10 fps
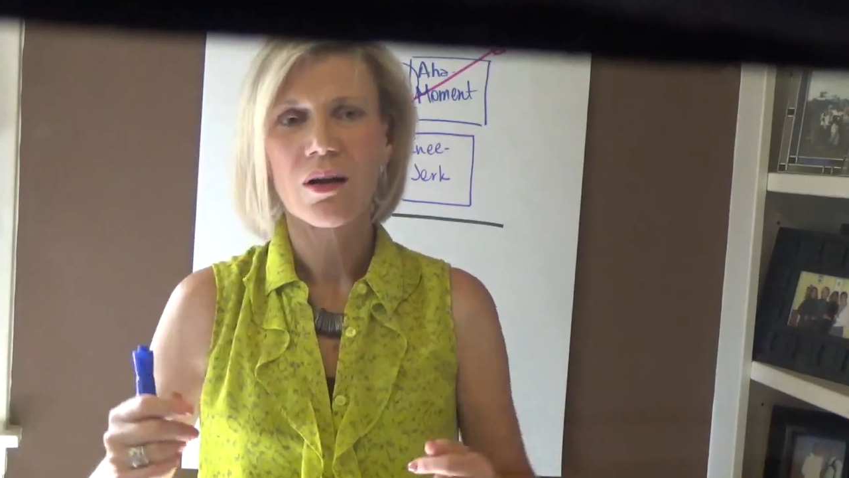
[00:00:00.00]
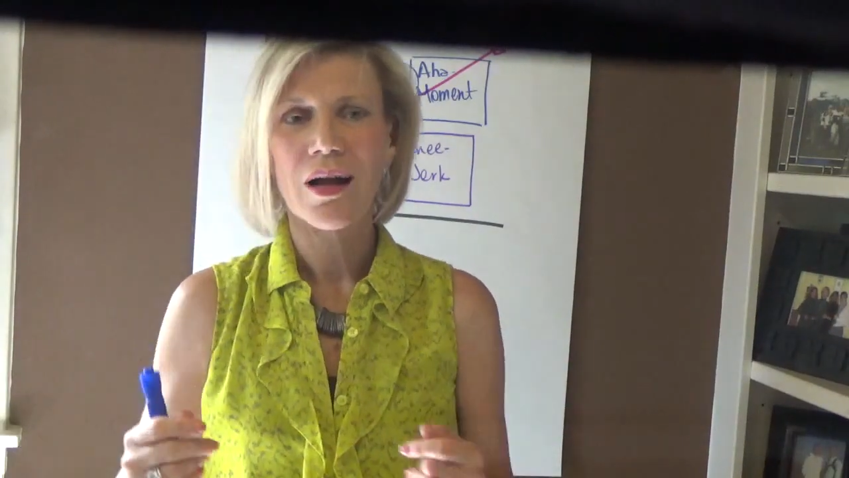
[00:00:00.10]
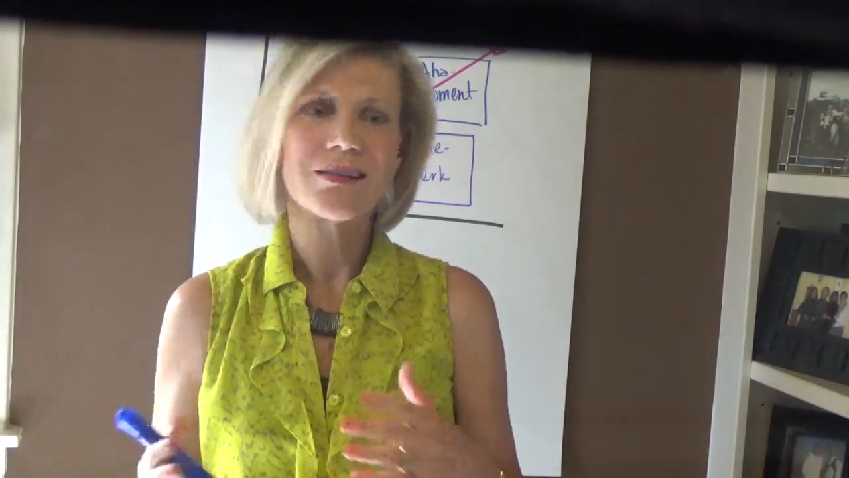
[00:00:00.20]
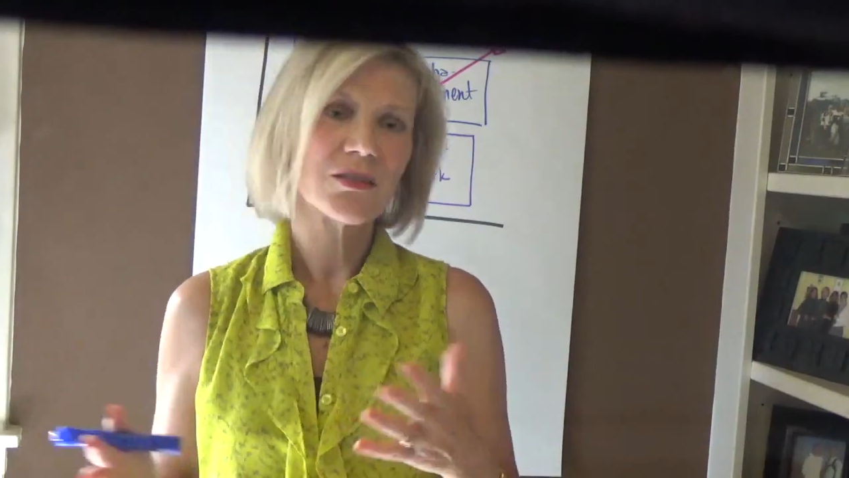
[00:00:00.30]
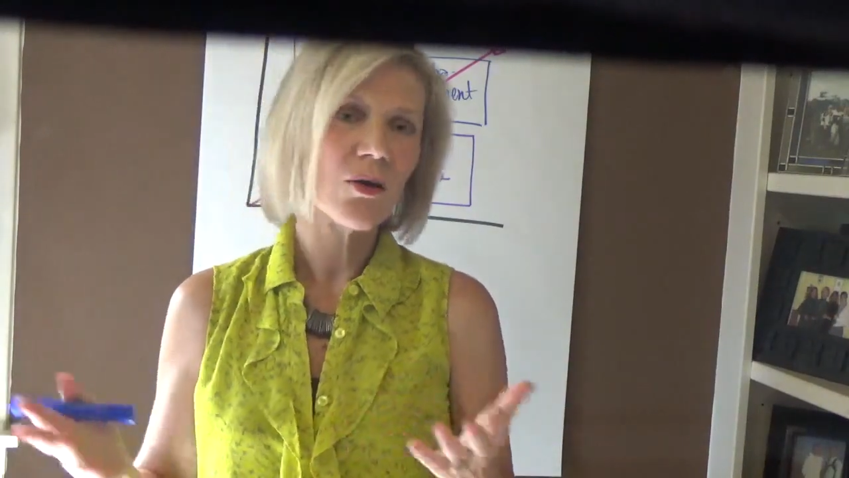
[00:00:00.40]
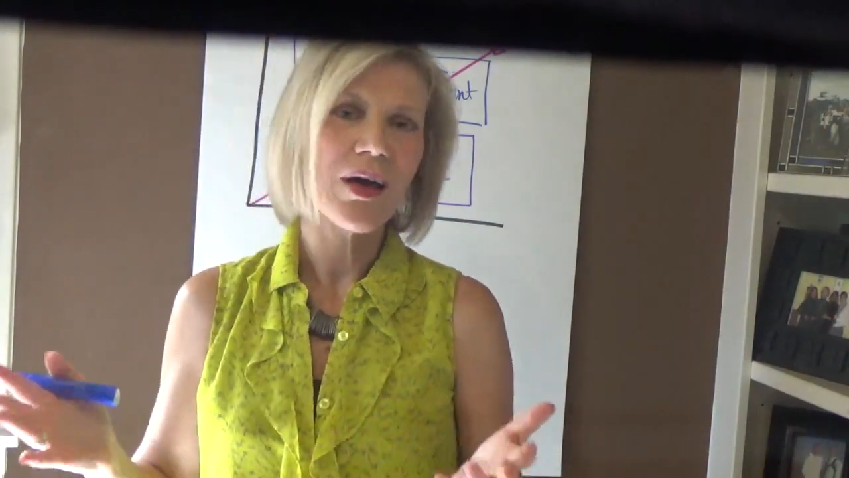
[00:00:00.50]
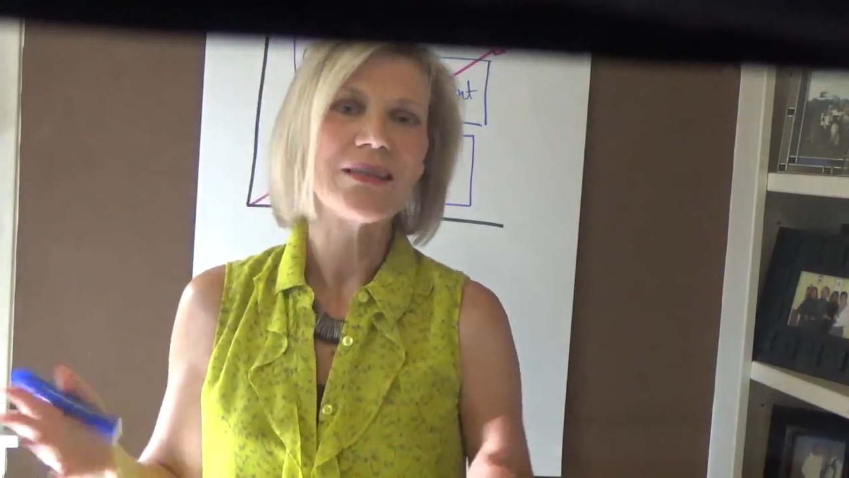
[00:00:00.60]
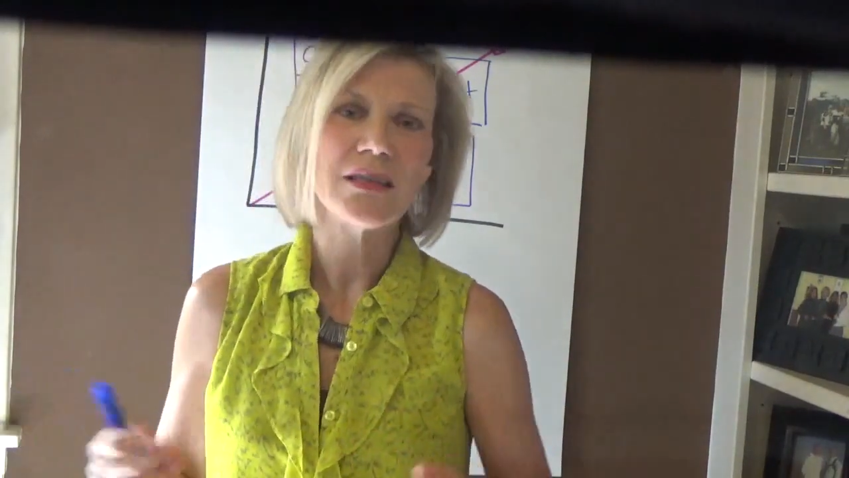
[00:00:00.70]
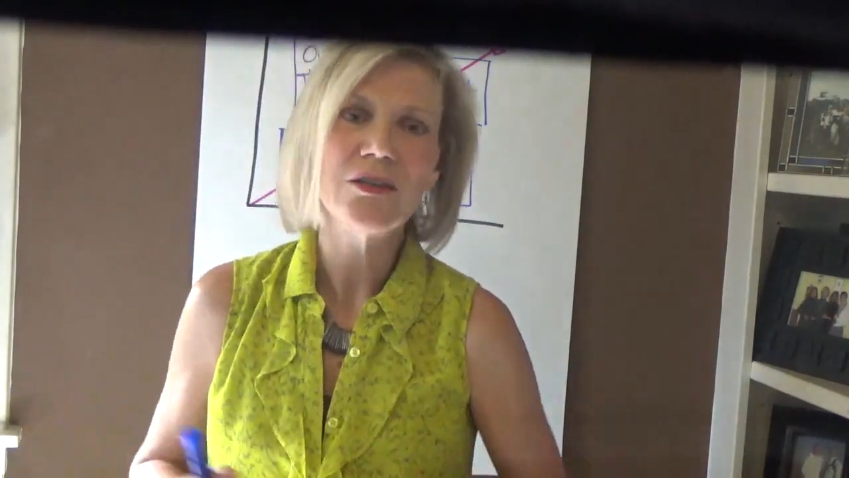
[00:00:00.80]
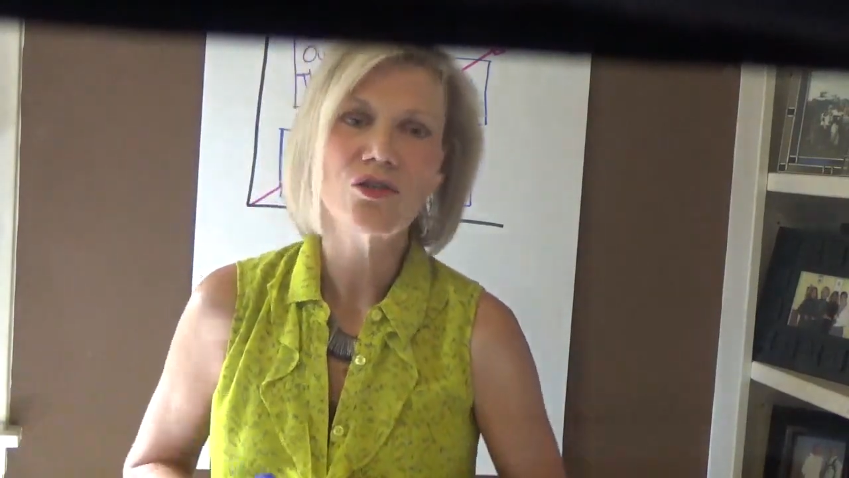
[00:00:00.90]
And so
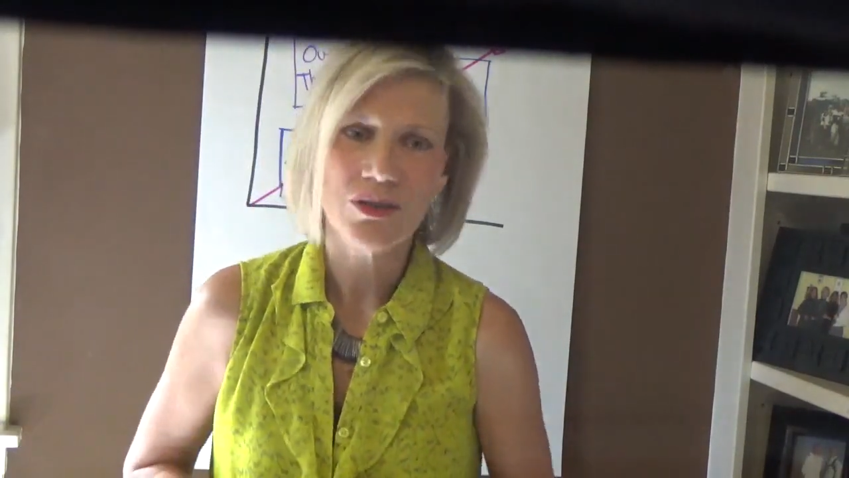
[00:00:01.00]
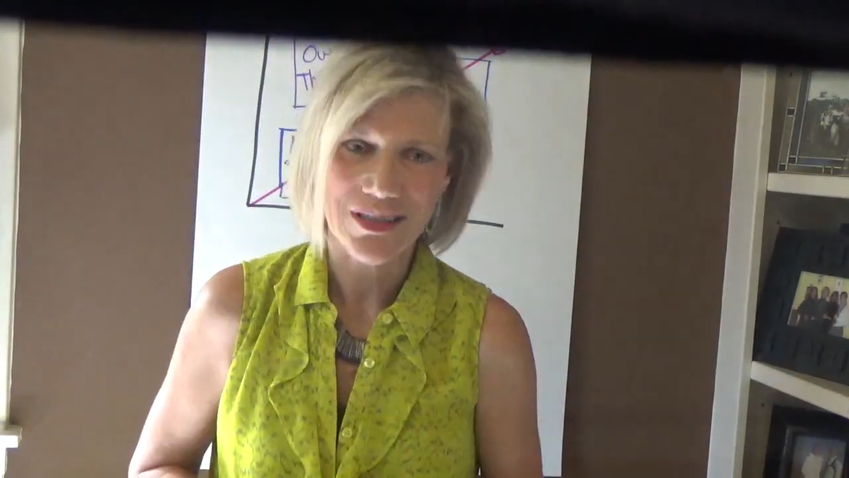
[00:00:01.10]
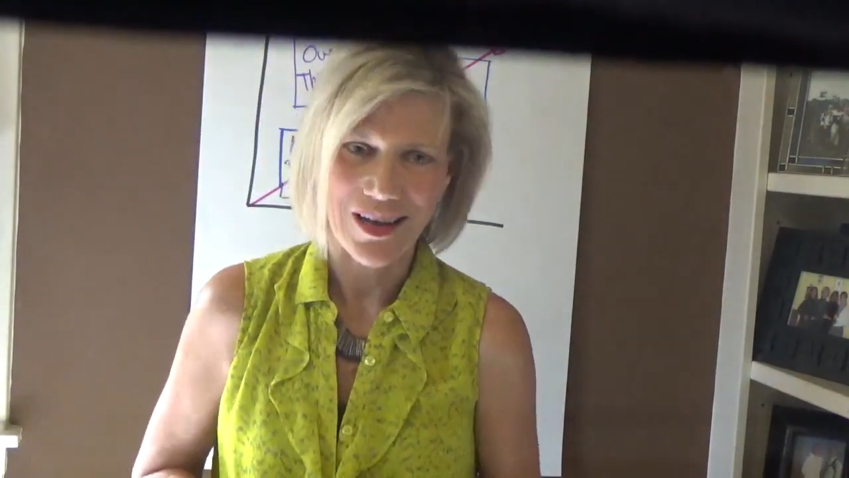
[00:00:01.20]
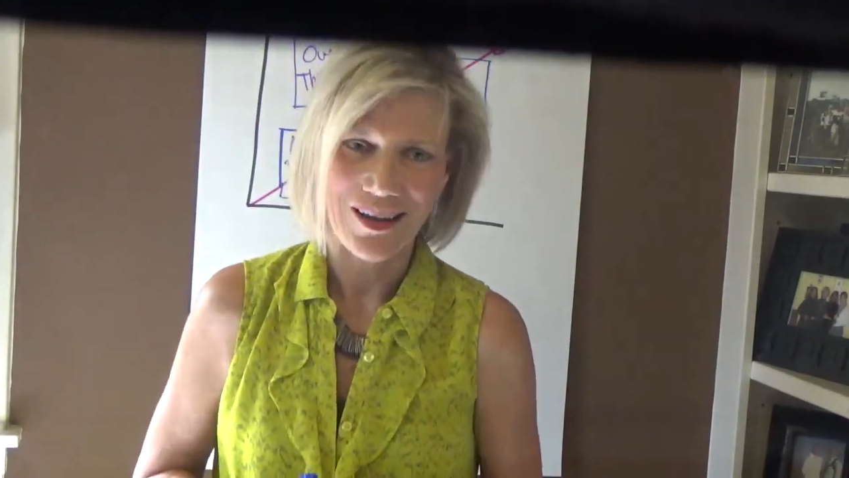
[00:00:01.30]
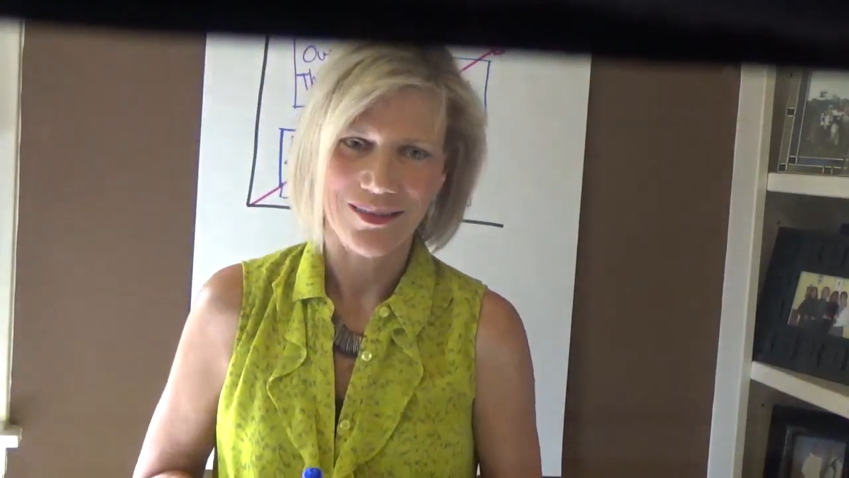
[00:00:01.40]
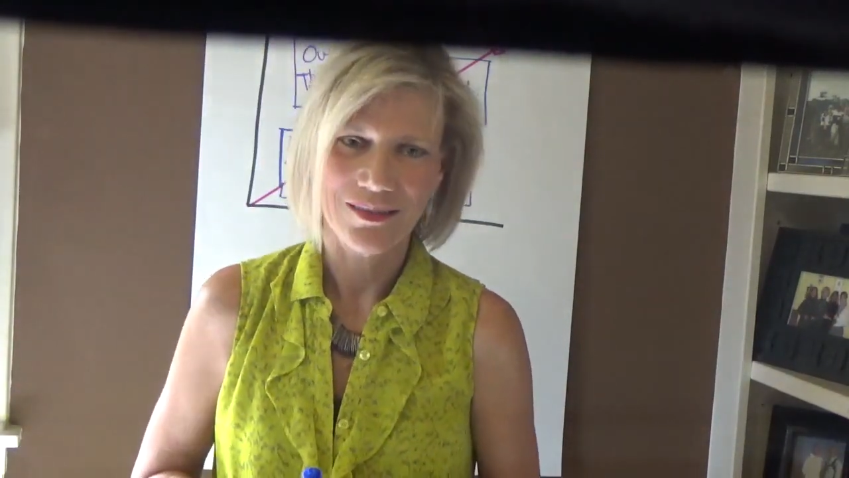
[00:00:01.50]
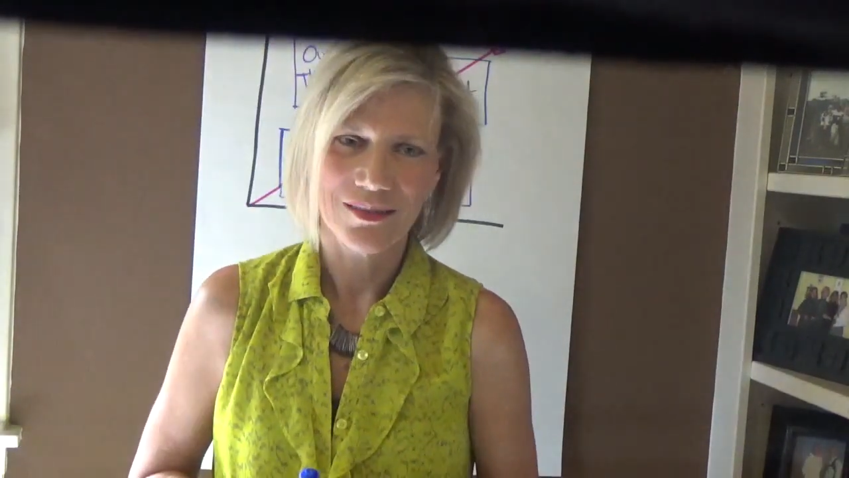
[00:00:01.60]
that's interesting.